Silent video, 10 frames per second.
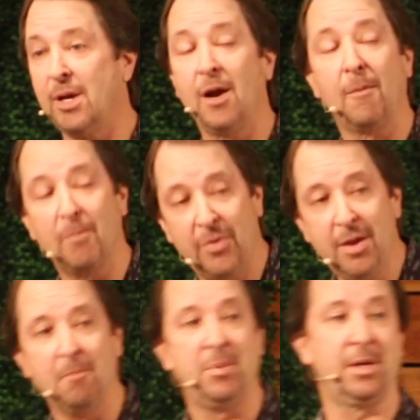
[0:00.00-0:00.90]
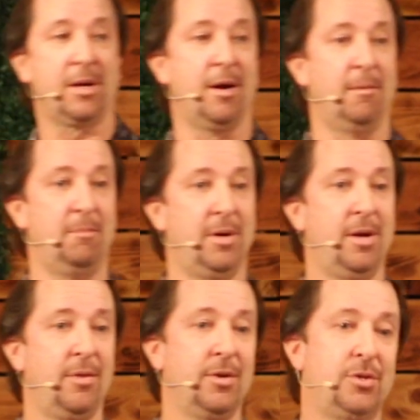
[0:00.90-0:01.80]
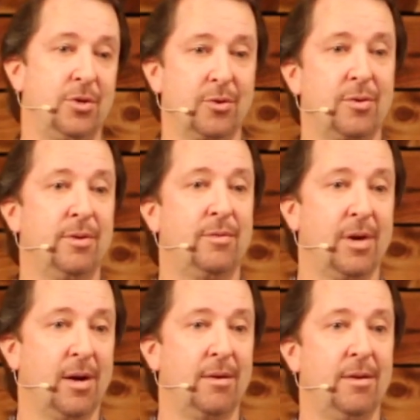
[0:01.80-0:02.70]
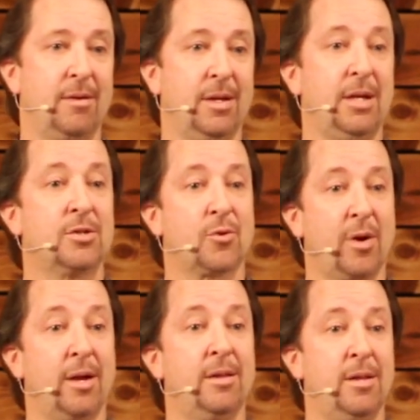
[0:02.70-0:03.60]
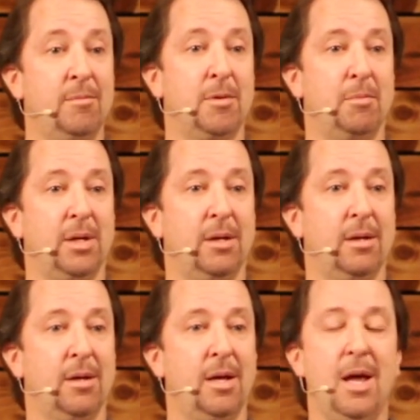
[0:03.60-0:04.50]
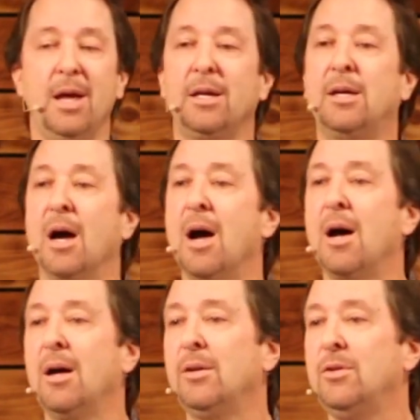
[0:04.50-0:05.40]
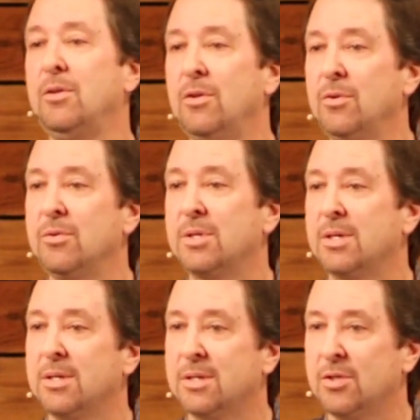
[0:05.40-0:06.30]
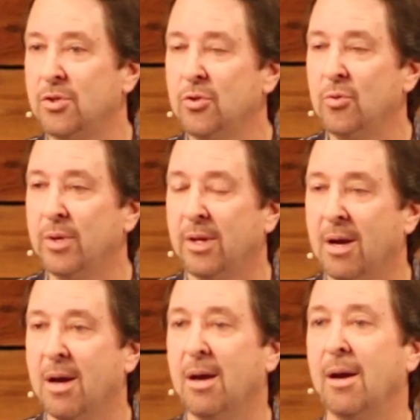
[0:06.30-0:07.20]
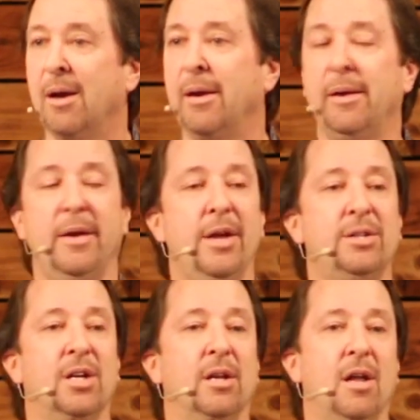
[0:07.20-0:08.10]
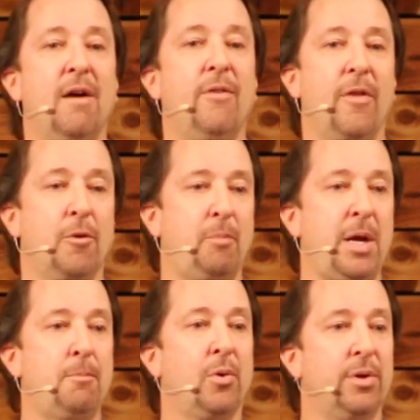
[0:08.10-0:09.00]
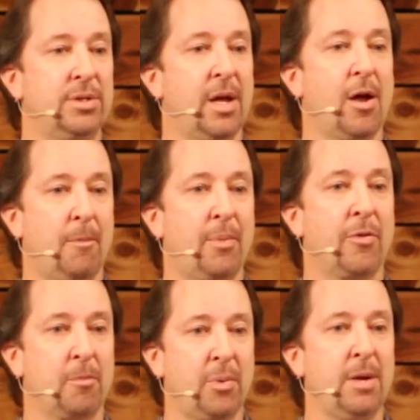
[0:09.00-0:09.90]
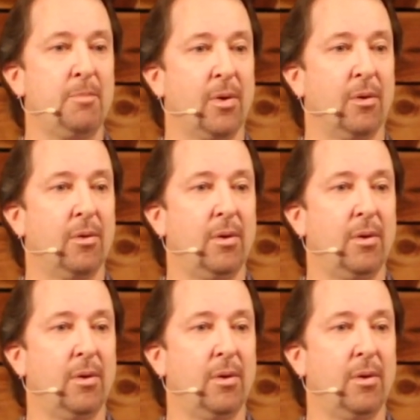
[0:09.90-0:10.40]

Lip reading: to help them become the children of God that he's created them to be. God uses you and I to love other people and to help other people.